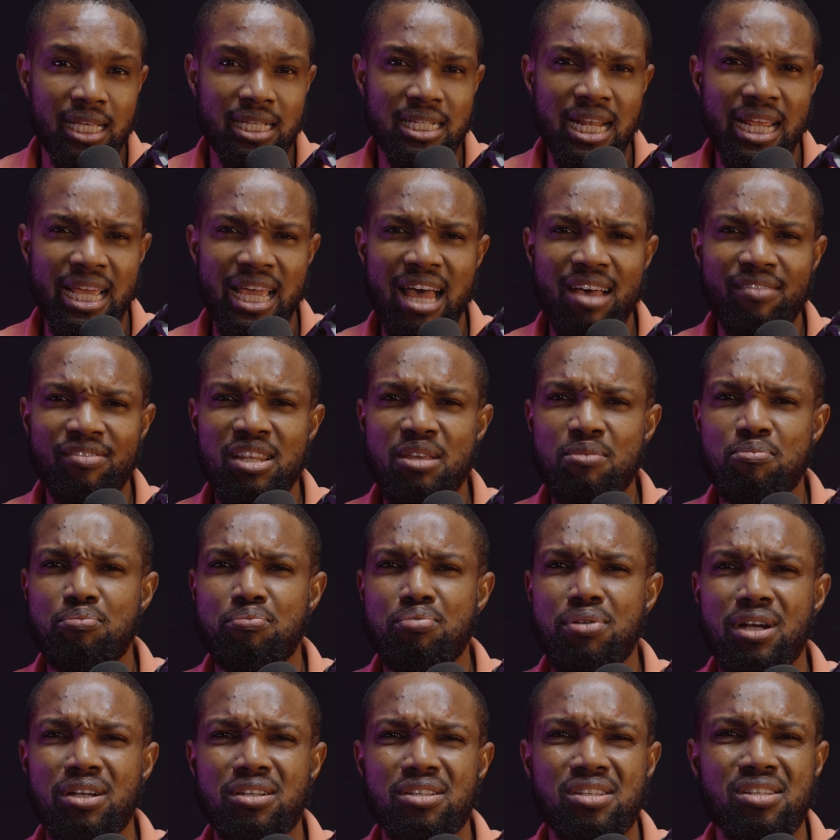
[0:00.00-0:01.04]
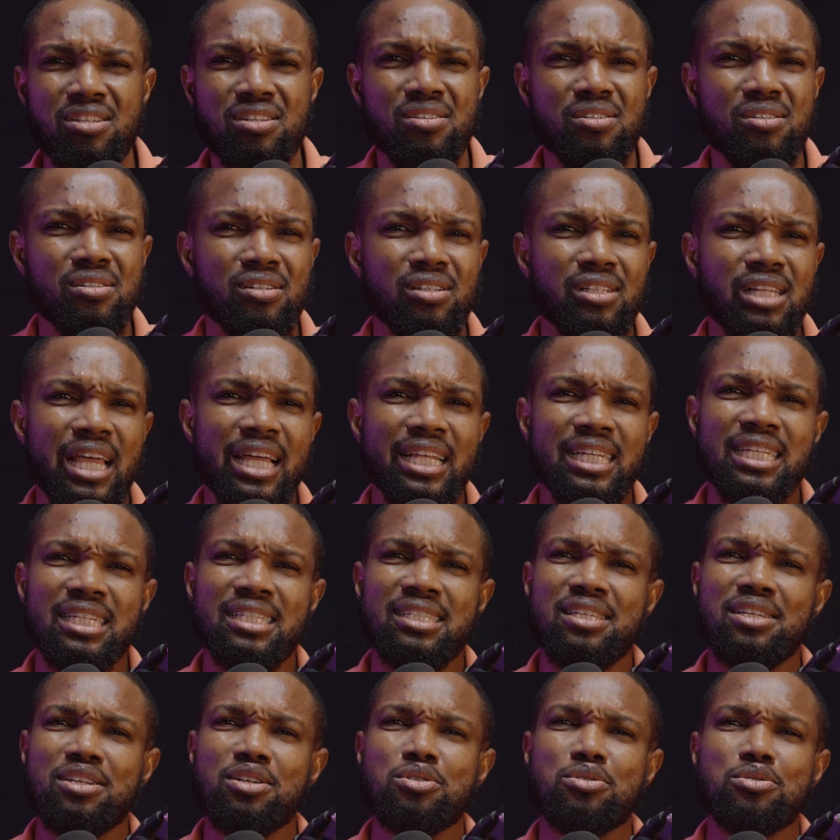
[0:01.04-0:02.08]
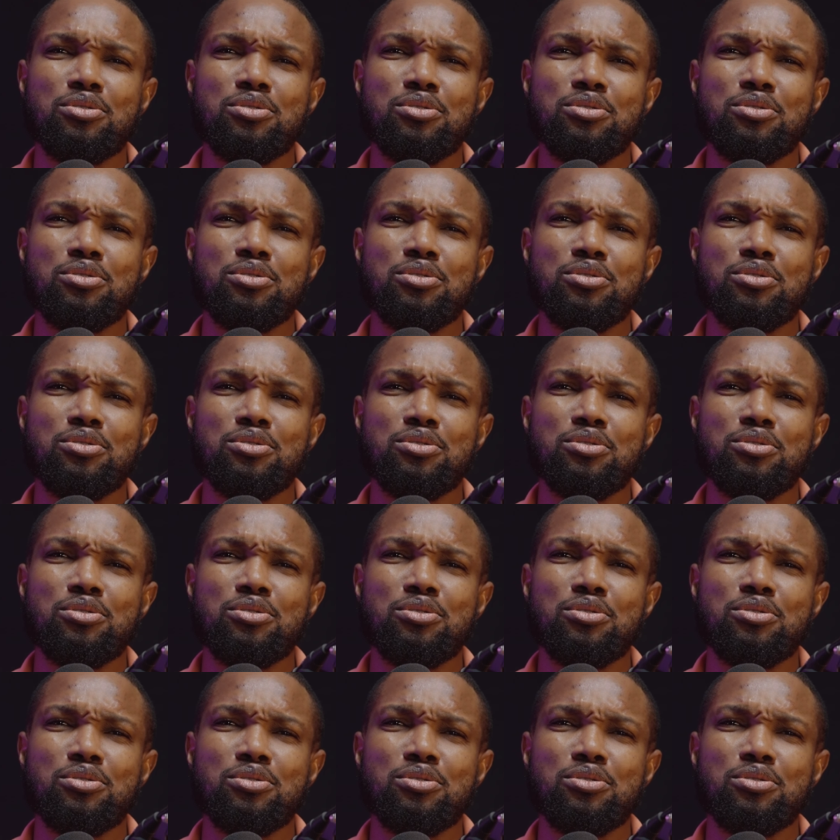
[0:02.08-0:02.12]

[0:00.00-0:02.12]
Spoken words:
It's like having a personal editing